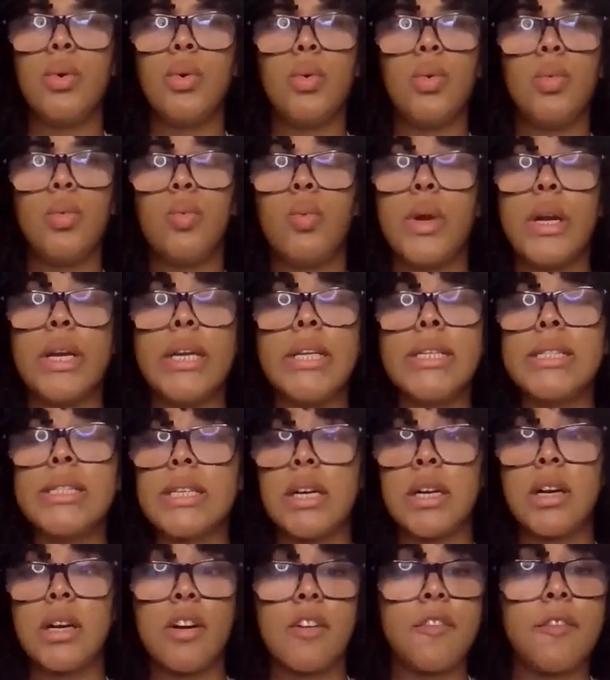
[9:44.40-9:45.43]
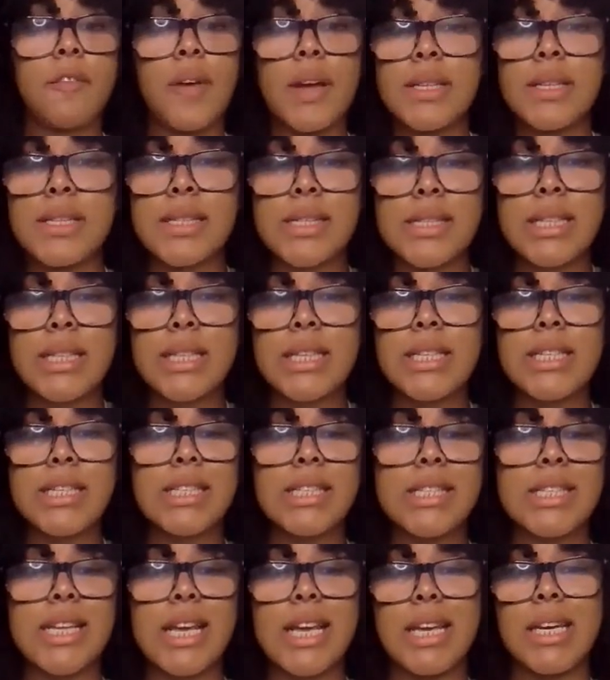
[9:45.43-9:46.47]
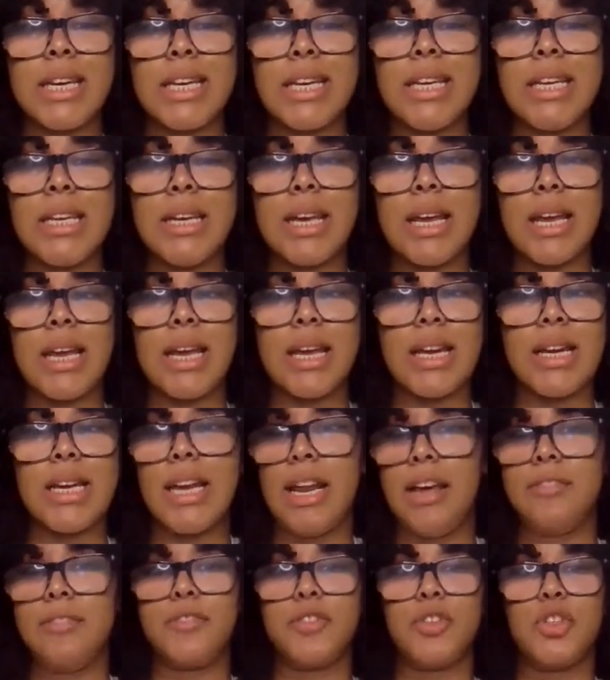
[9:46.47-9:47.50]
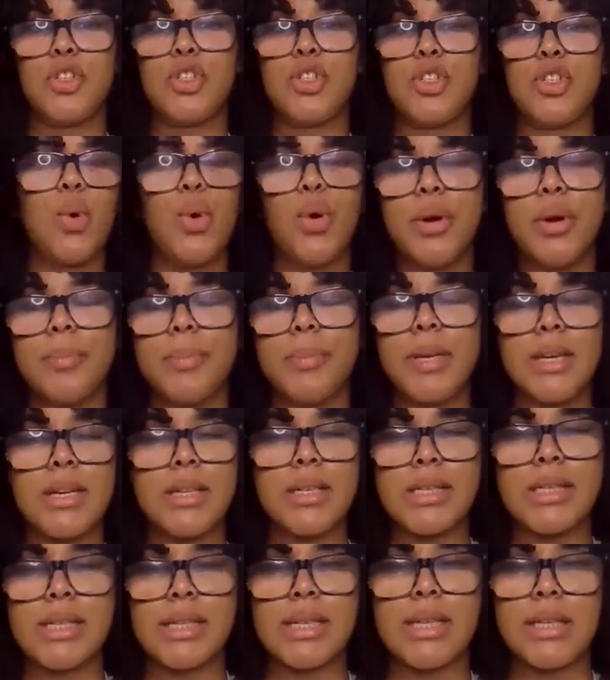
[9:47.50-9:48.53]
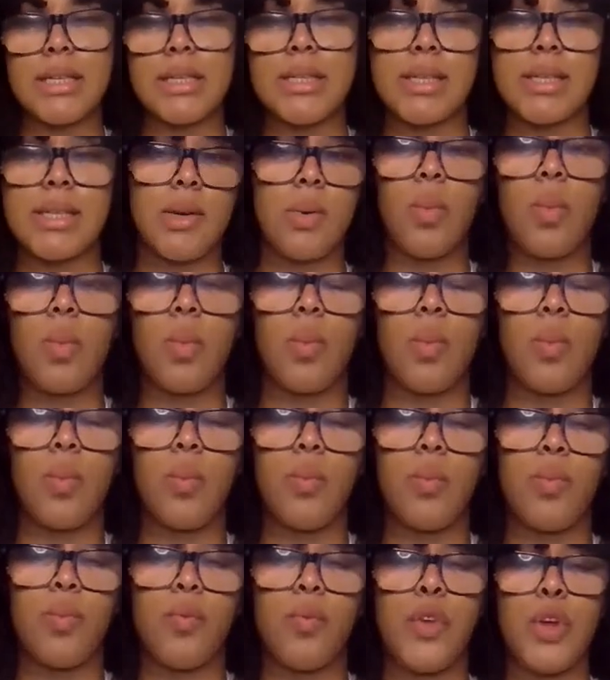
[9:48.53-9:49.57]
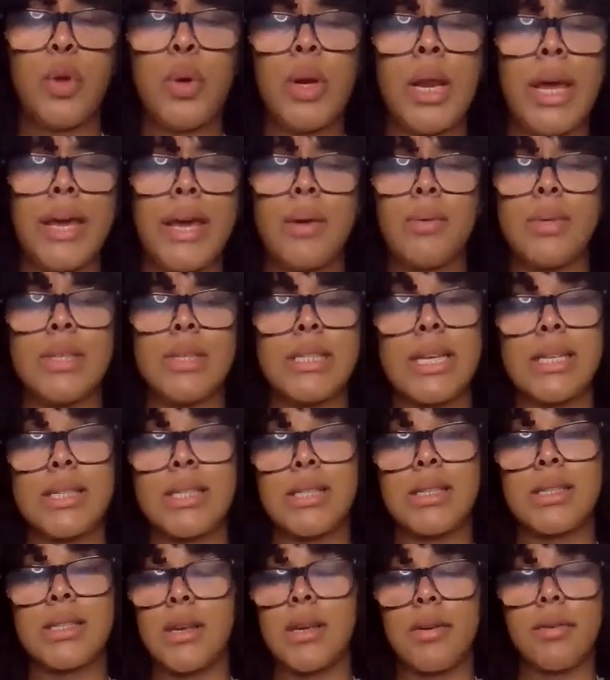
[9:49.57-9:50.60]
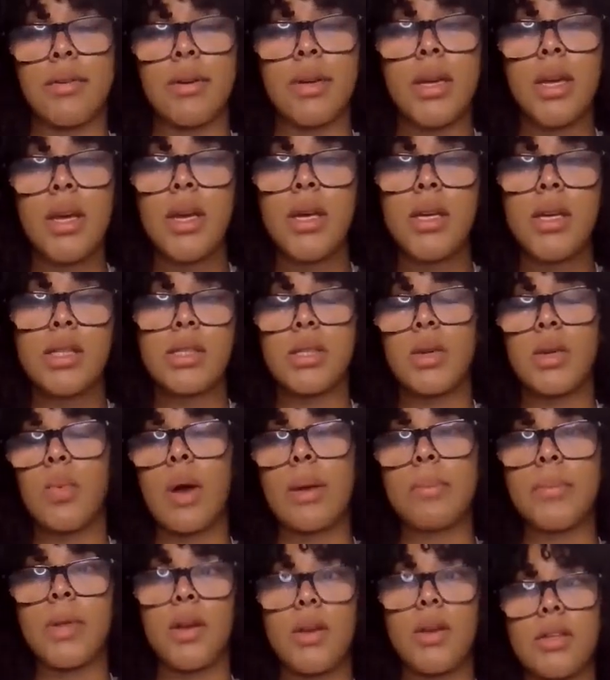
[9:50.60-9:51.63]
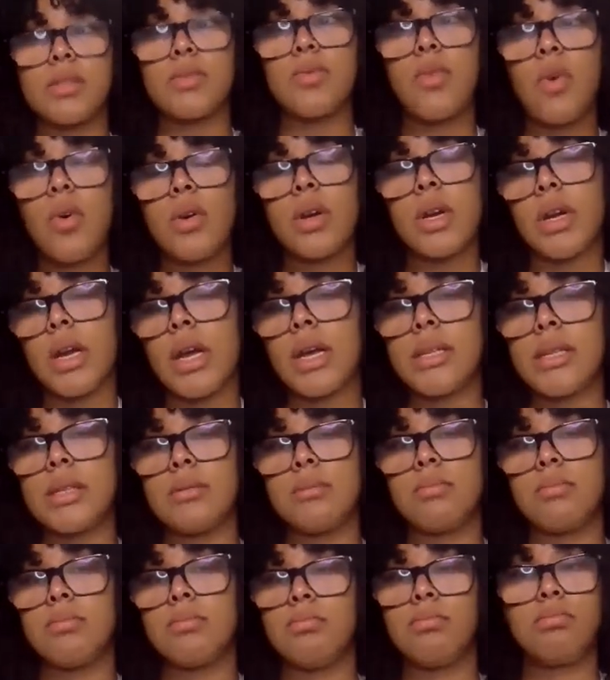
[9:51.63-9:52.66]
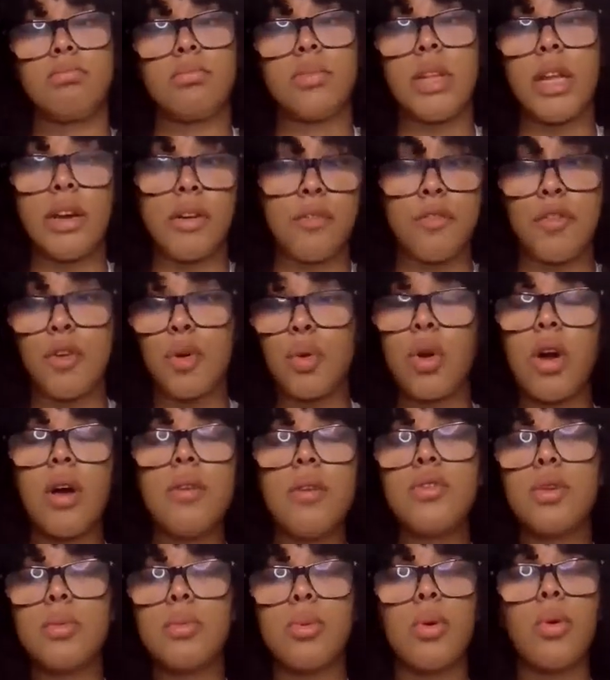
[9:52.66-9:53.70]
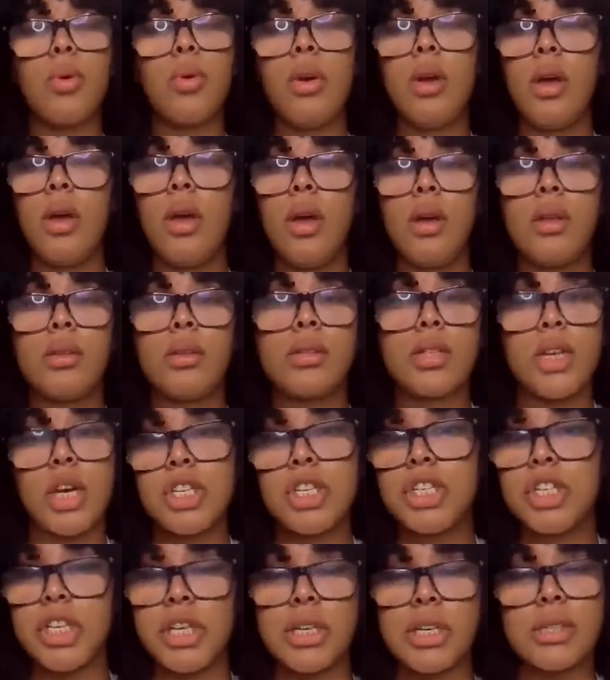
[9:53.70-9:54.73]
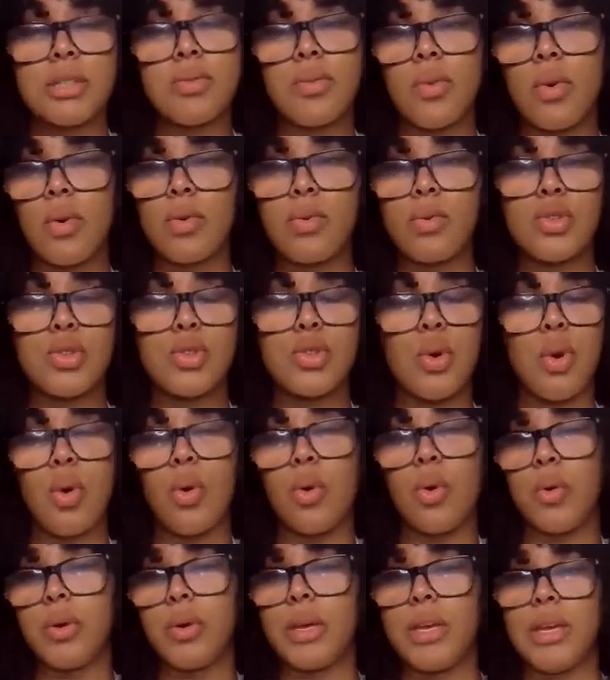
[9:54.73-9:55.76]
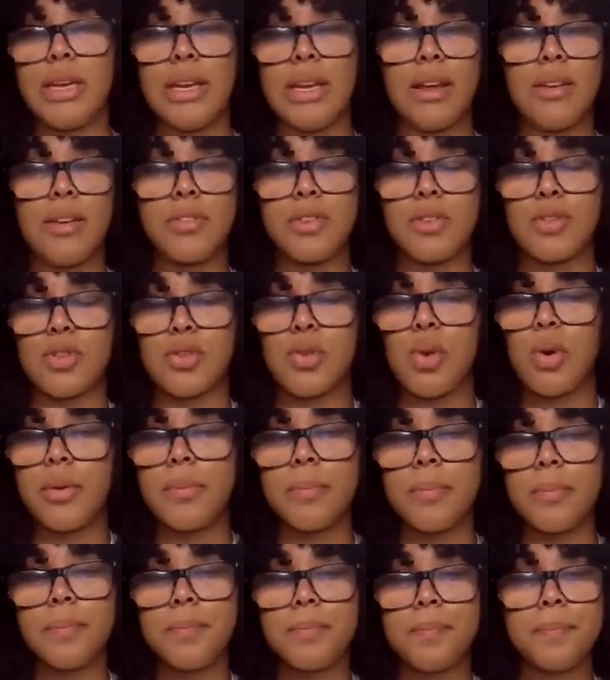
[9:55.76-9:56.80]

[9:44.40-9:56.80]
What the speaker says: really took offense to this and he left the store because he didn't feel like it was necessary to wipe down his phone. And I didn't feel comfortable touching his phone, so he left the store.